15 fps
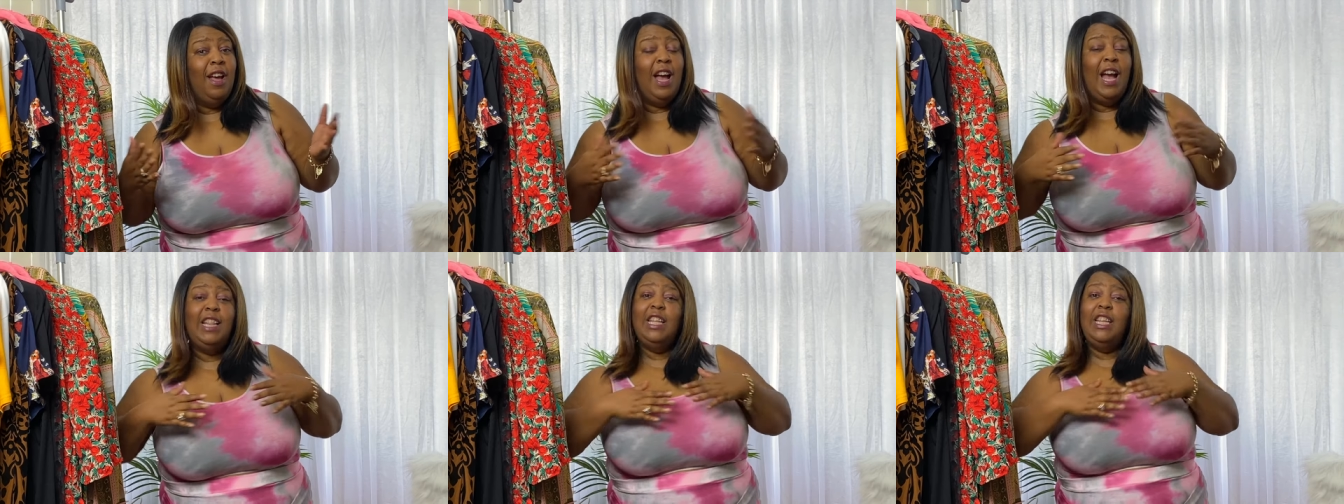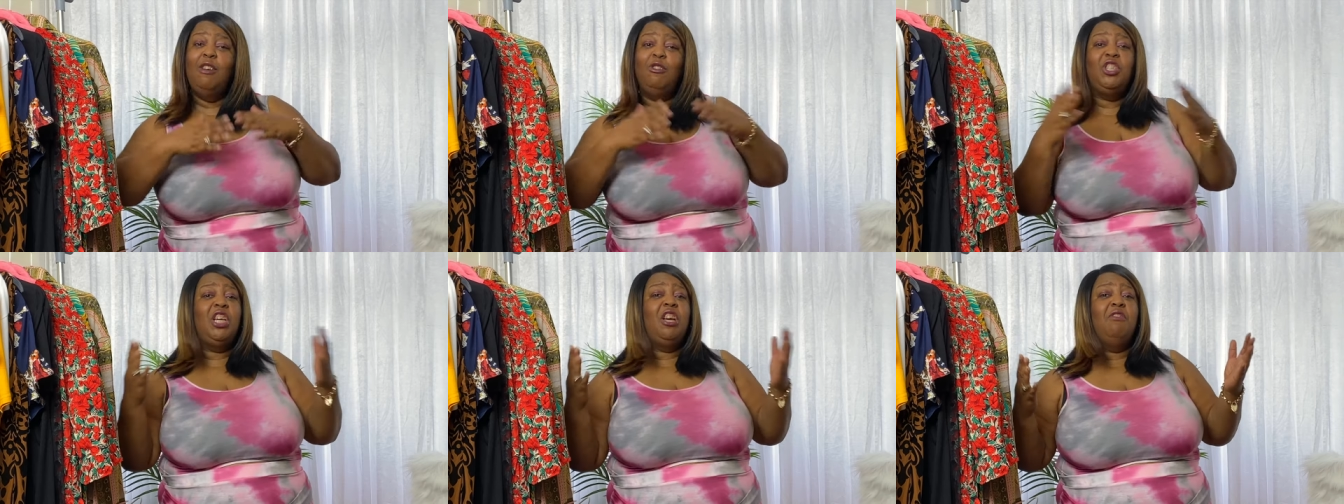and then they'll
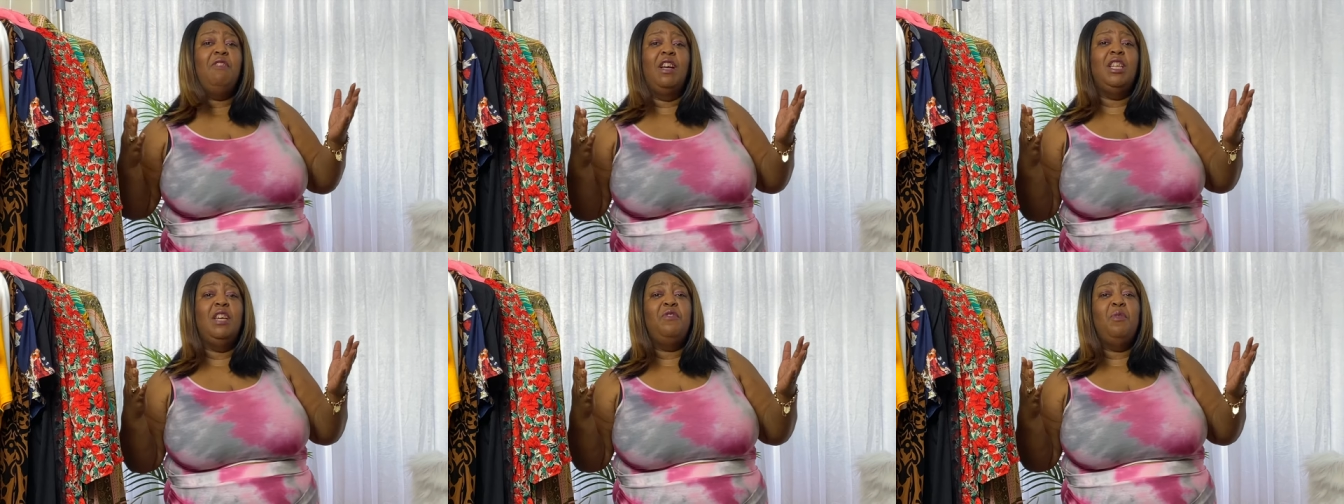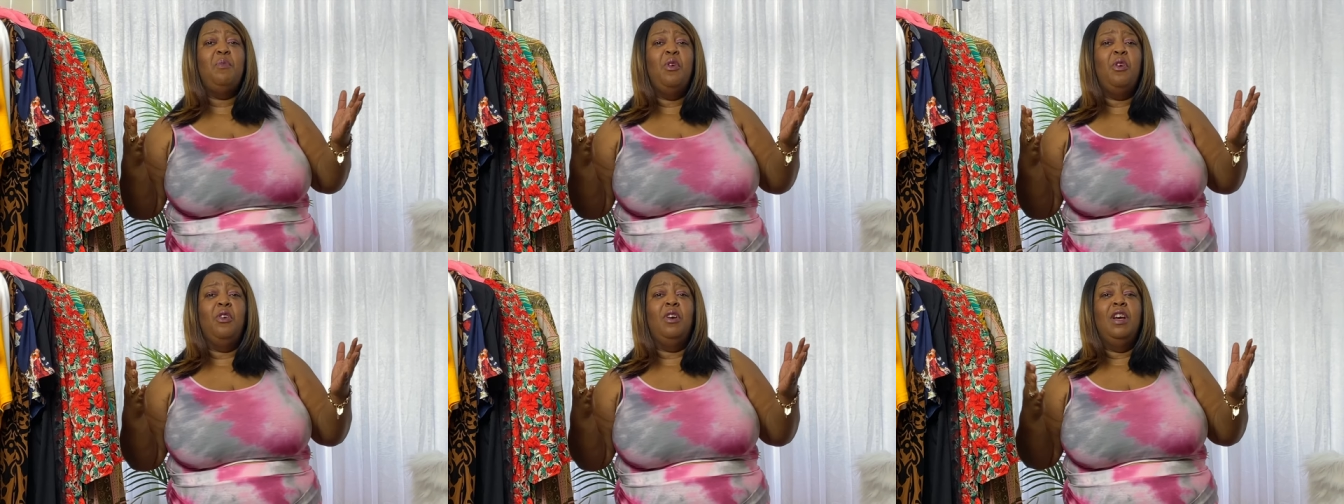share it around even
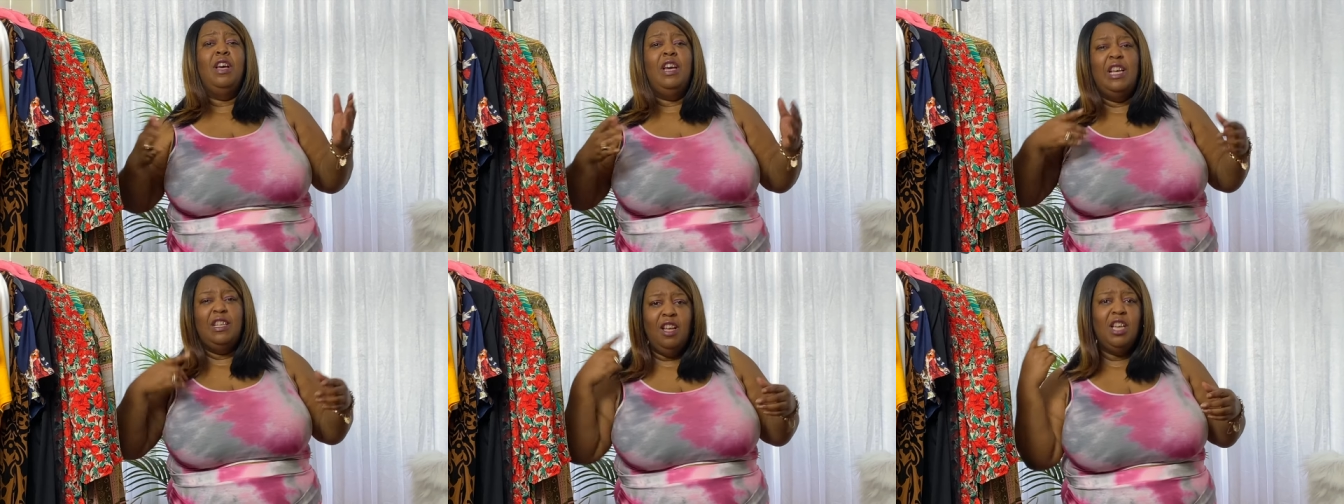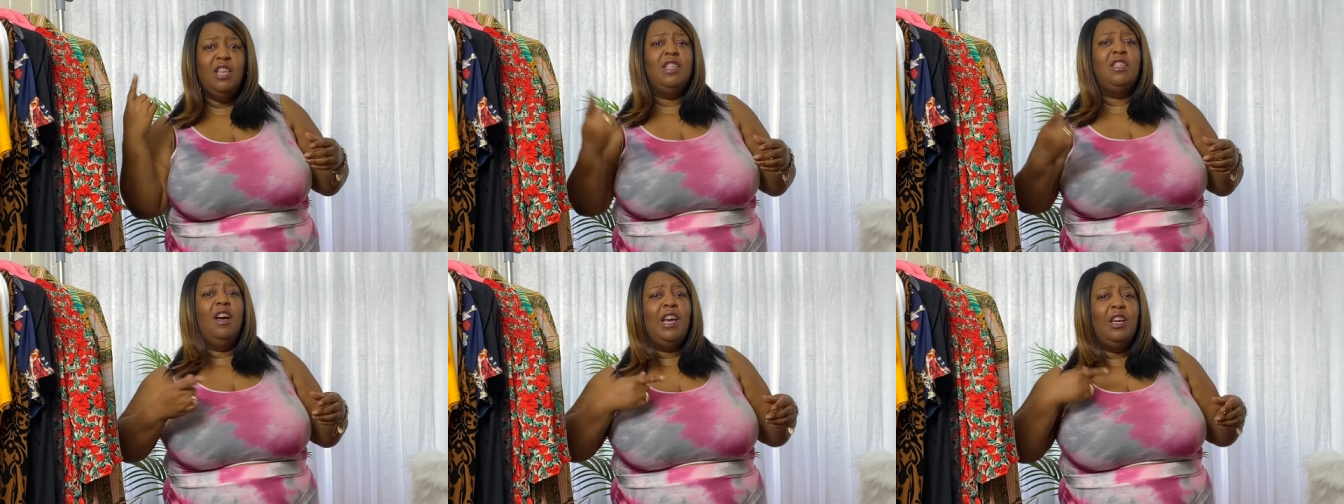more. It's like a
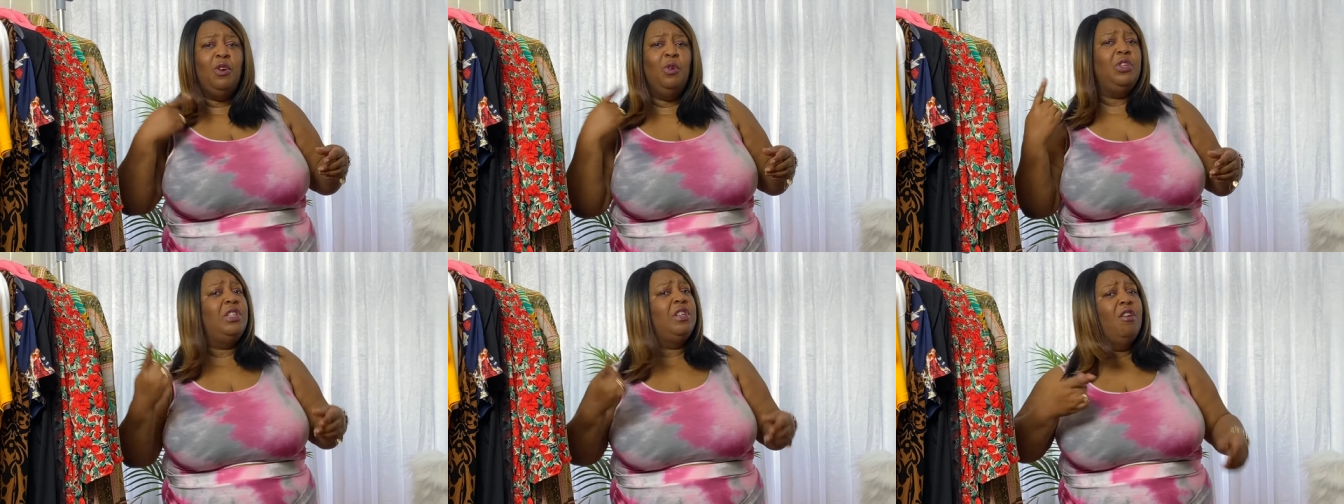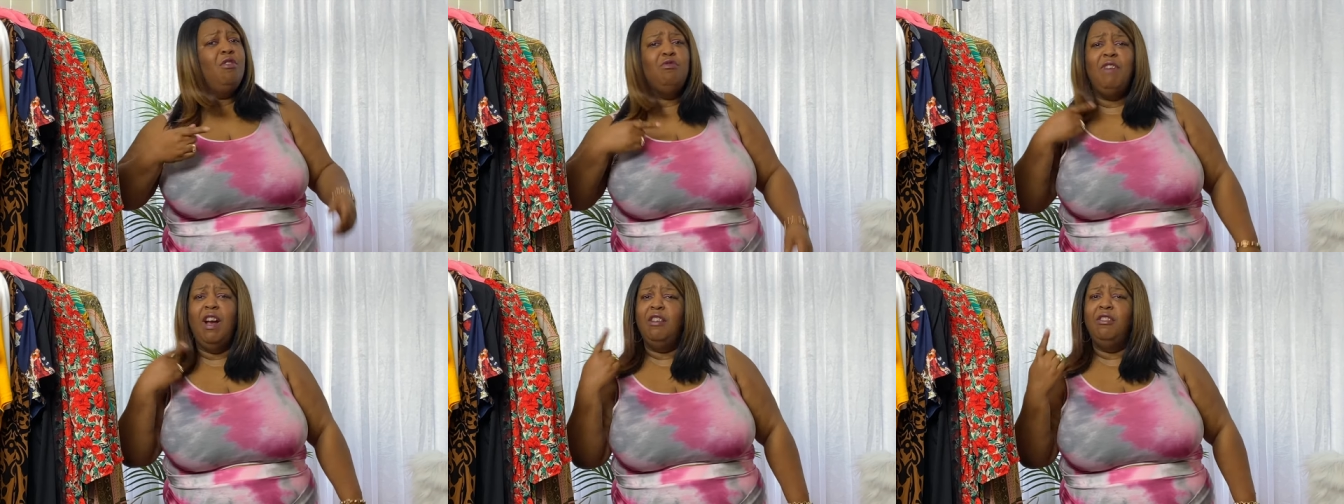cycle, just
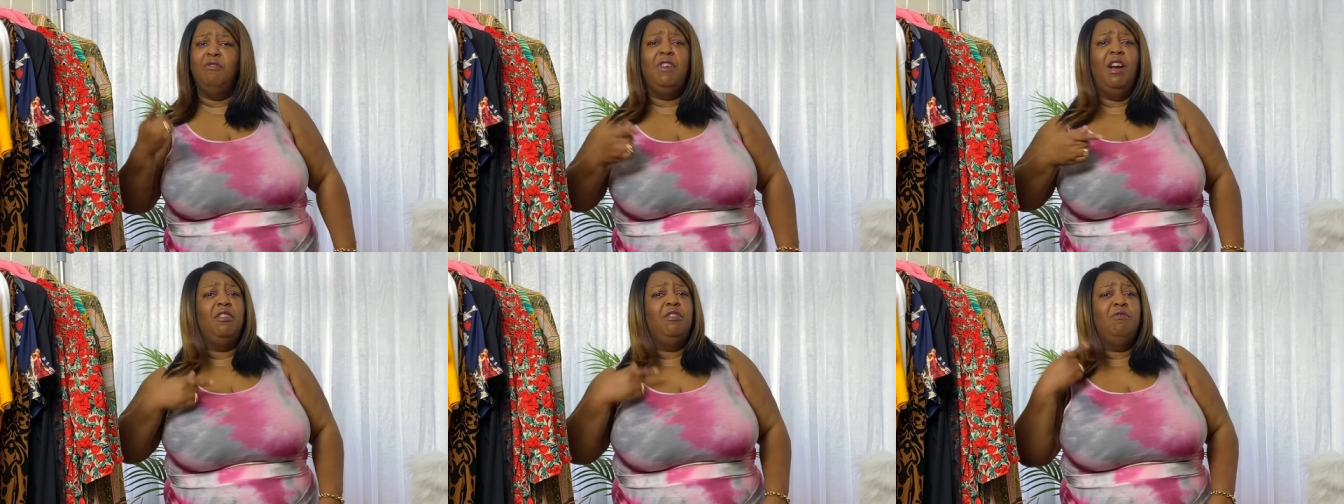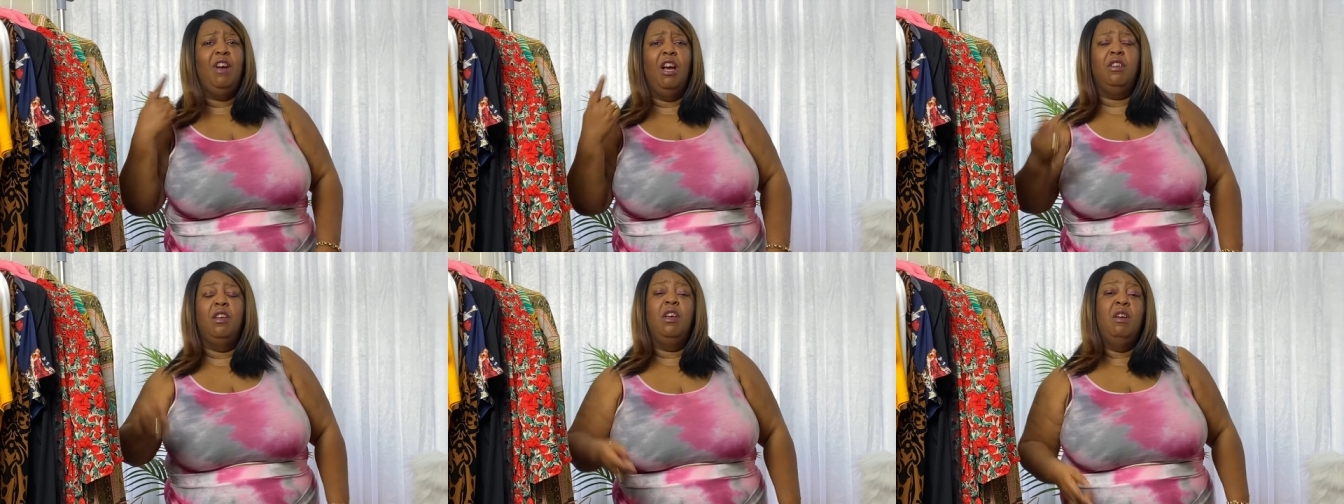goes round and round and round.